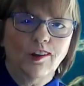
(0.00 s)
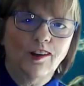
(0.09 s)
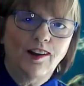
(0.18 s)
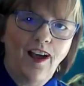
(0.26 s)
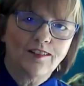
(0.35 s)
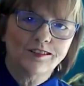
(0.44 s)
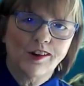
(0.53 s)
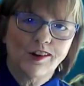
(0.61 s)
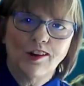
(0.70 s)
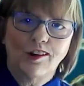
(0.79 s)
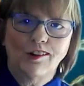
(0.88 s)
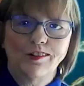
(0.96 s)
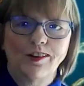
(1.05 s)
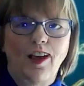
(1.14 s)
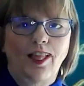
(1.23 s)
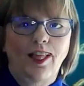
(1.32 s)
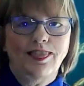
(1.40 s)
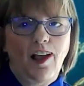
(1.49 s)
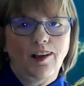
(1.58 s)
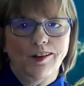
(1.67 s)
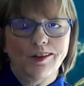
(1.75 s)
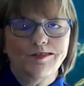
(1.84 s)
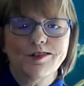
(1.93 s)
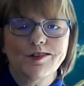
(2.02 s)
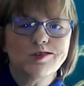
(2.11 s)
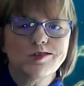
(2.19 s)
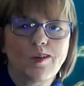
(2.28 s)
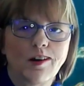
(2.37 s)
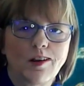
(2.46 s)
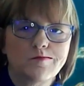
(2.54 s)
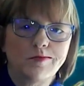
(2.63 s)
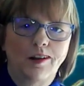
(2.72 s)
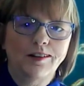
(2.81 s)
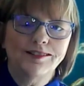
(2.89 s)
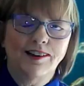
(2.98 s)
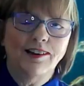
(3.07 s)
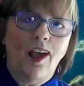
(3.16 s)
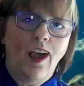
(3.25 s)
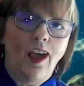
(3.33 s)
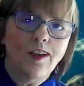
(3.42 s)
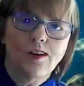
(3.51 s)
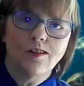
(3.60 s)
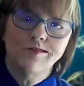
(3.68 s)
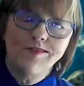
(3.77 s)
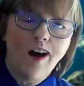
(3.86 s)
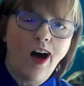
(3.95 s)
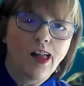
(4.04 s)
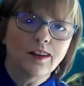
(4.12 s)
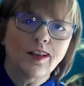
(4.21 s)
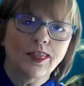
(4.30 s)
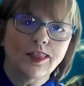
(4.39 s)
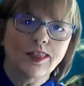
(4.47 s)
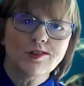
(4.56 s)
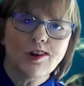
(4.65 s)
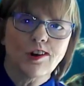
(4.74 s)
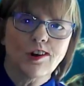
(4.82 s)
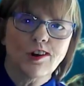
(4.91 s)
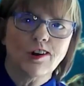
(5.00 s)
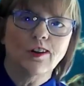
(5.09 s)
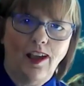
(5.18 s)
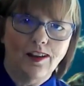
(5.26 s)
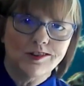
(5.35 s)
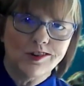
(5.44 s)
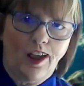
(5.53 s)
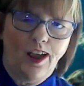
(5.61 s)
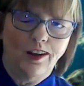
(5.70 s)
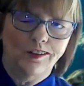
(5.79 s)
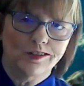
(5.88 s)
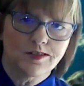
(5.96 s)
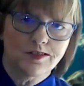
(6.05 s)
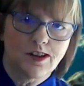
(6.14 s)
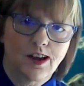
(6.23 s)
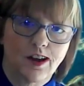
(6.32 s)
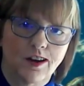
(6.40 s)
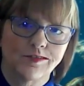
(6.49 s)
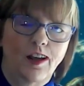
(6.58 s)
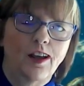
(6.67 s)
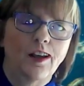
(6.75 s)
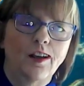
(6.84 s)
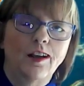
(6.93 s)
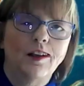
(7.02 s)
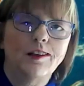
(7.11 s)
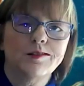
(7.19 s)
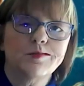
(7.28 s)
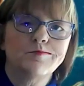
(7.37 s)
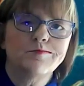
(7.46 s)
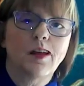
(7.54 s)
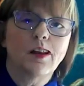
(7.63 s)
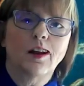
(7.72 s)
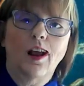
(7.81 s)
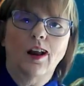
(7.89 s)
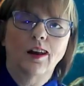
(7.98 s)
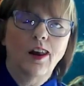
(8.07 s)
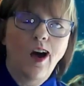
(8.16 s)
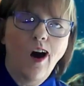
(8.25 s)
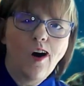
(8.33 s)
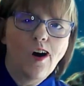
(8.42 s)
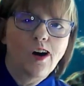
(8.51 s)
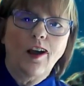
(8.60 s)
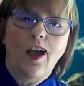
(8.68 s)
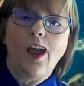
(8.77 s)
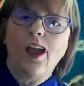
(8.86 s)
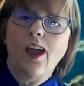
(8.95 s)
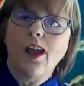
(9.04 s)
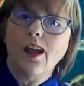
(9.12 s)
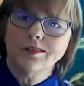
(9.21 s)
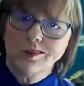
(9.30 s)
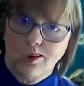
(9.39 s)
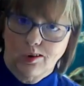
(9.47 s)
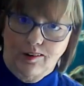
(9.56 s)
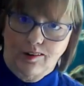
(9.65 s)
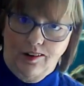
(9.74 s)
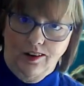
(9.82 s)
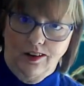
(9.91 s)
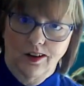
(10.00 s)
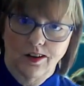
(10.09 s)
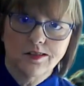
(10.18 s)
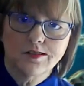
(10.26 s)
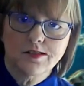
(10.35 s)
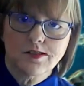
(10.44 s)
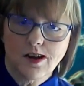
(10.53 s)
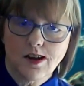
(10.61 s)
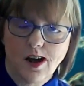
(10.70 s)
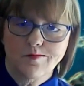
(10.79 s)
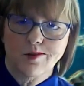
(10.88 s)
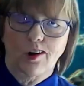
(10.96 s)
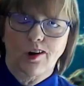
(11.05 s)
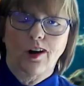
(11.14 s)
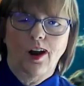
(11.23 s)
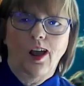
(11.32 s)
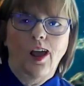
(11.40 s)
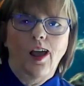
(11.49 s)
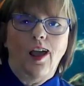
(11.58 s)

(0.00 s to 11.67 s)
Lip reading: Good afternoon. Thank you for joining me today on Follow the Turtle, Educate Yourself. It's been a long and quick summer,